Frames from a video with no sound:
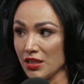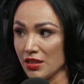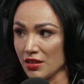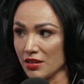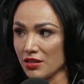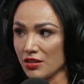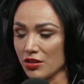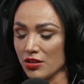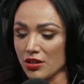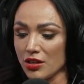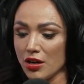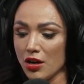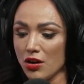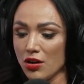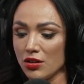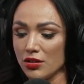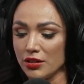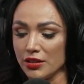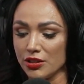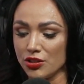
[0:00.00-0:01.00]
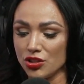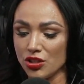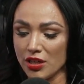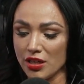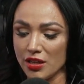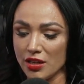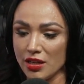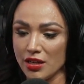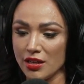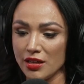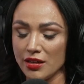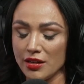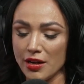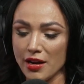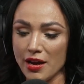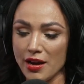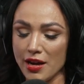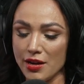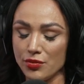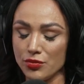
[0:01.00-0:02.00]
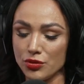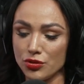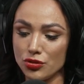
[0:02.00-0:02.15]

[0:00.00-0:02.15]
I started college, and I was